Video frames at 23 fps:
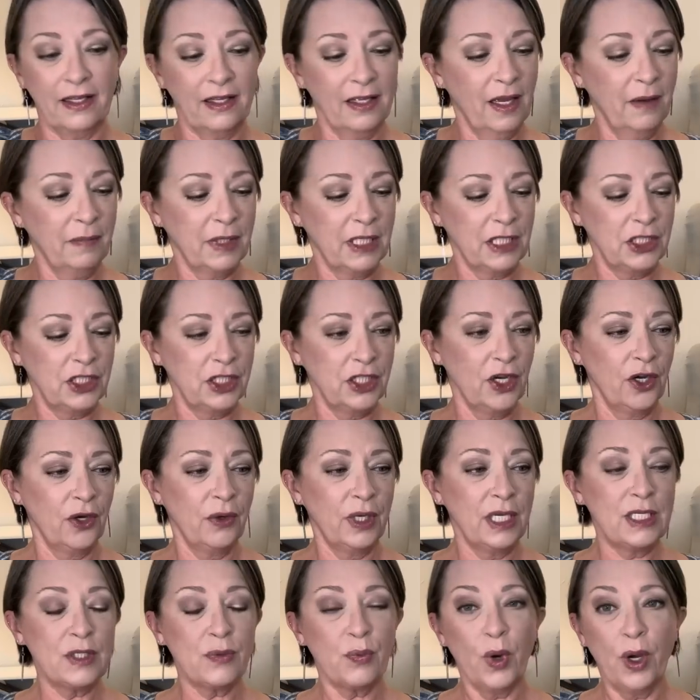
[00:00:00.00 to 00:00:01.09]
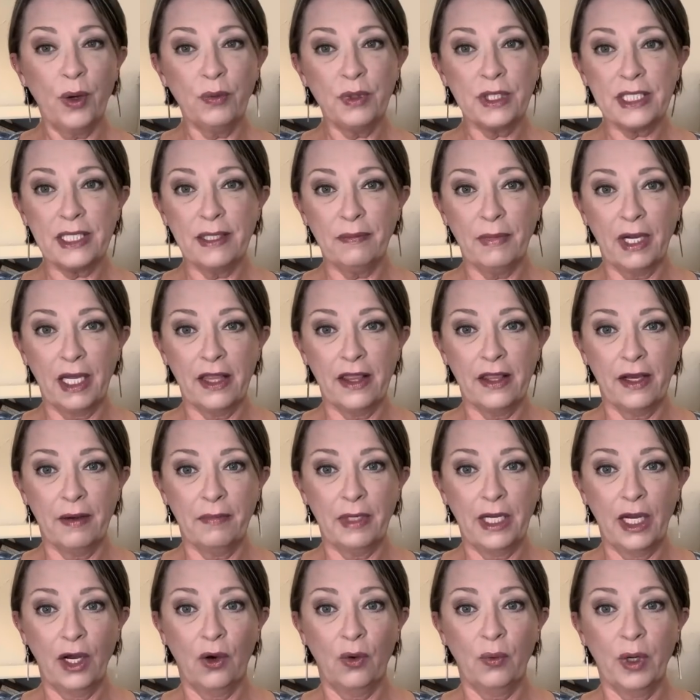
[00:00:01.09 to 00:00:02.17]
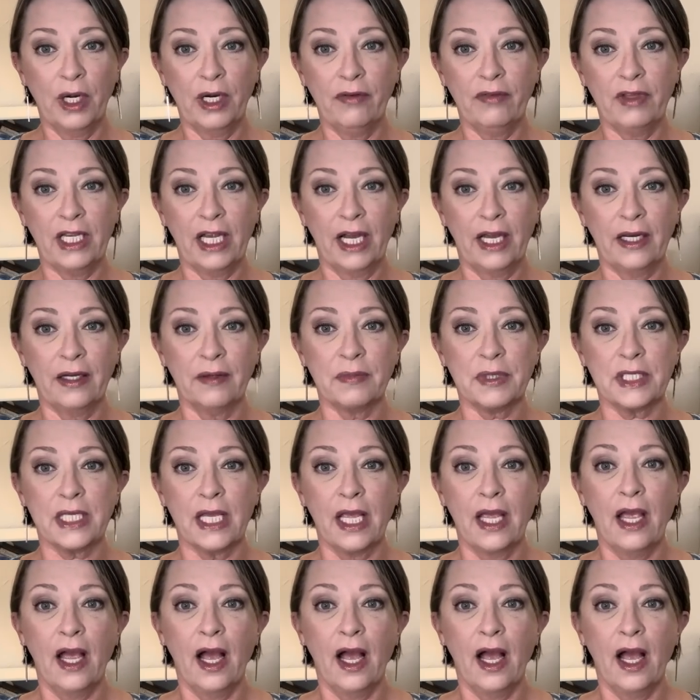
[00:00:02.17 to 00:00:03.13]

I'm going to show is what was in my thumbnail, one of the items.